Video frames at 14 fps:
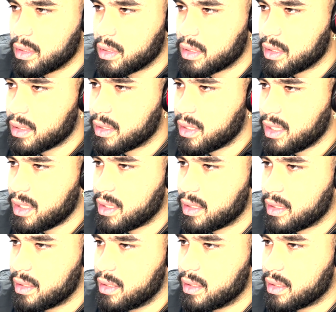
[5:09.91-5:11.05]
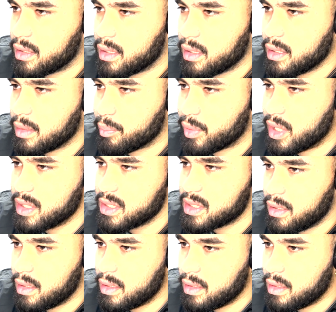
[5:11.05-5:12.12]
good knee, good punch.